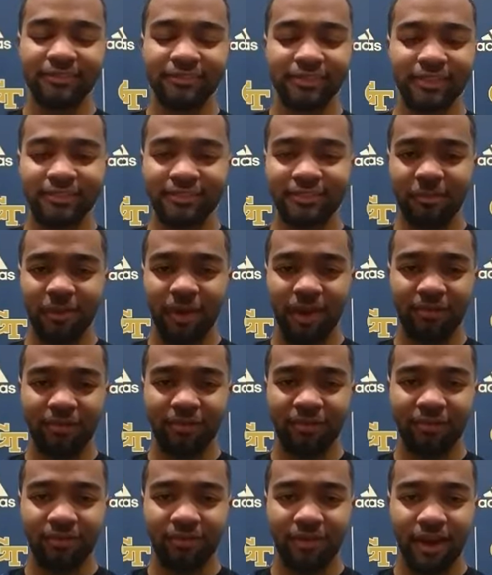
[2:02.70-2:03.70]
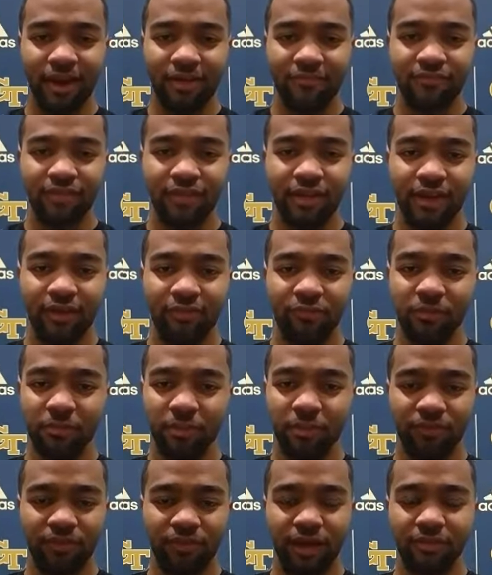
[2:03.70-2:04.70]
doesn't matter. I feel like we
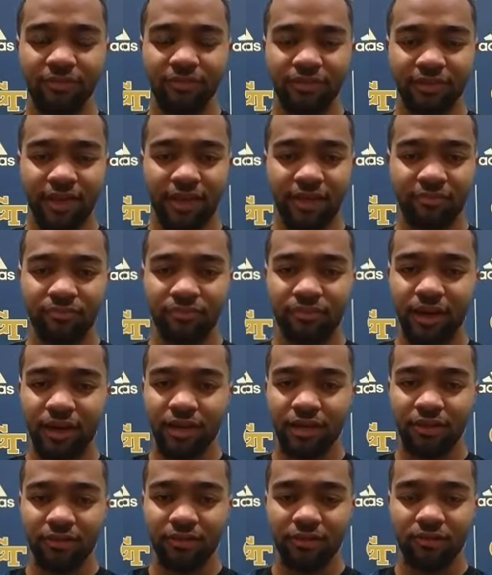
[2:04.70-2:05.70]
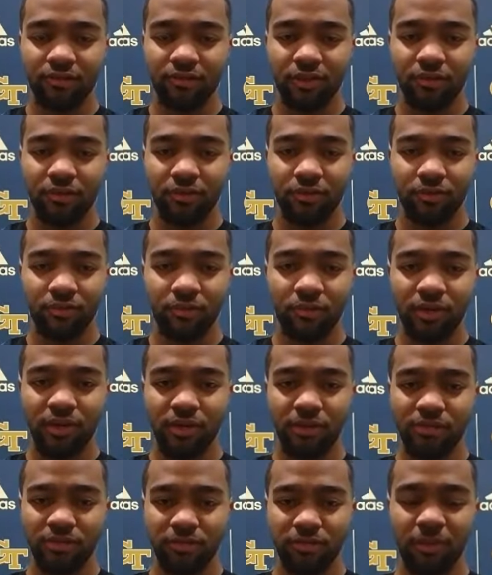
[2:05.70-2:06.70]
both have the same fight, you know, we
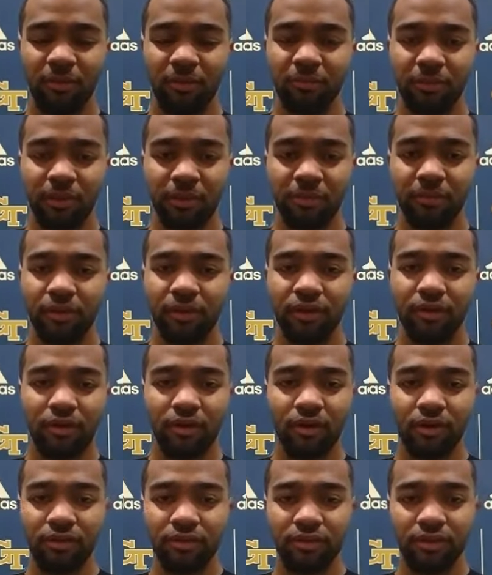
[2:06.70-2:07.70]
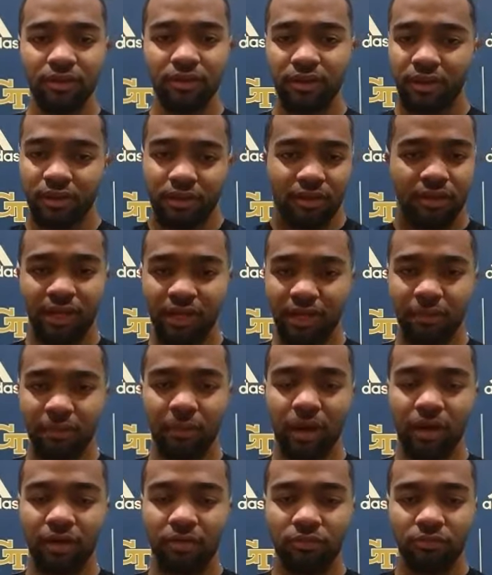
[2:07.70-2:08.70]
should both be able to guard
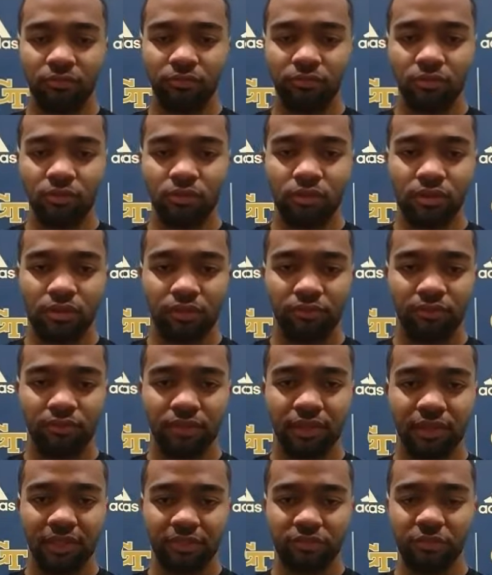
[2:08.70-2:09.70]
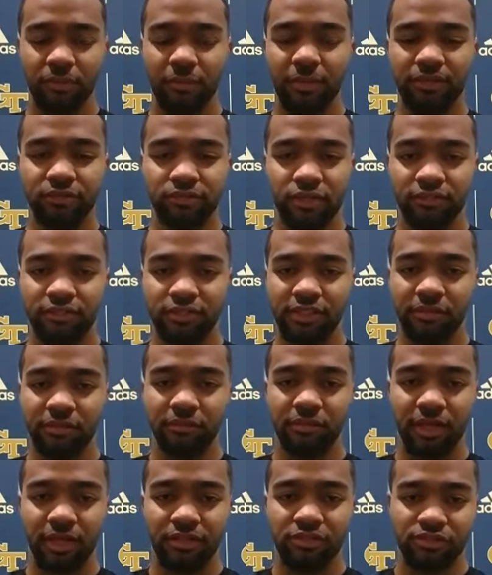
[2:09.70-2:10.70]
anybody on the floor. I feel like that's what makes our team
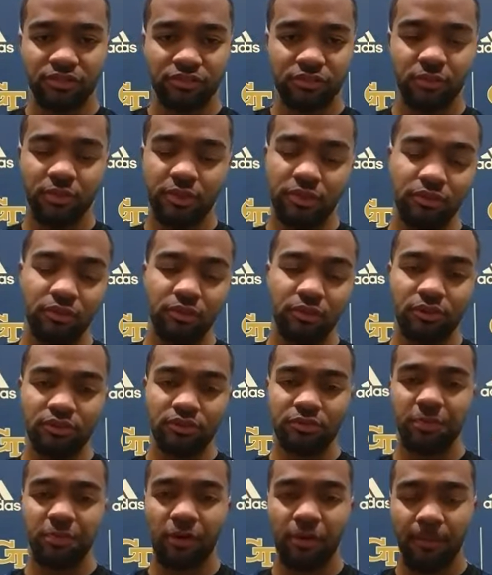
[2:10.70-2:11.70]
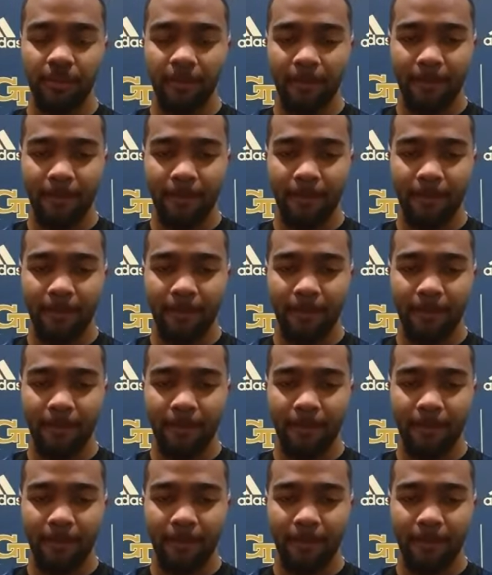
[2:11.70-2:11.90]
dangerous when we do go small.